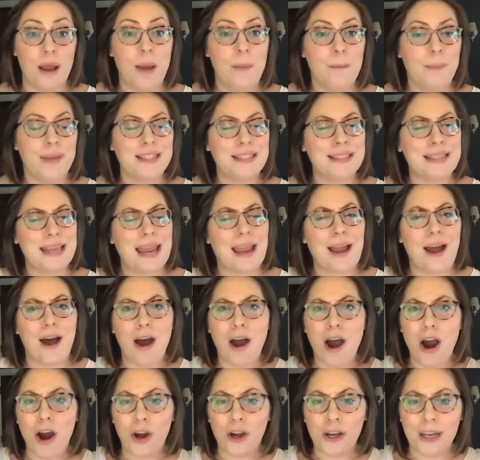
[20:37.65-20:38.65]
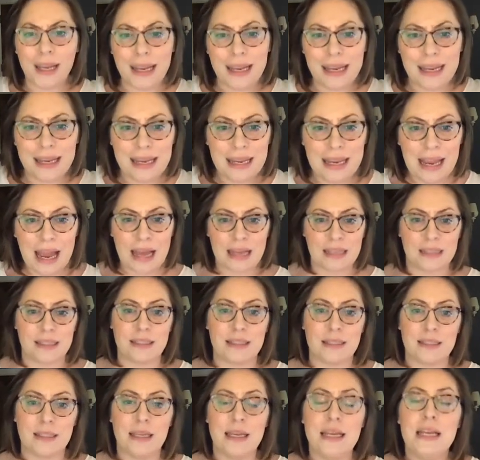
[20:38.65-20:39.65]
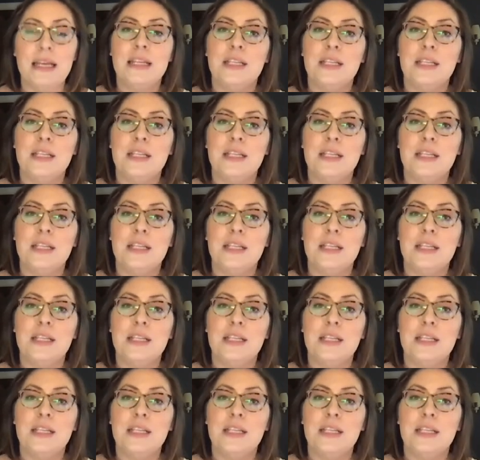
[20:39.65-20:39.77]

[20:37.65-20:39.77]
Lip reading: but saying a hearty yes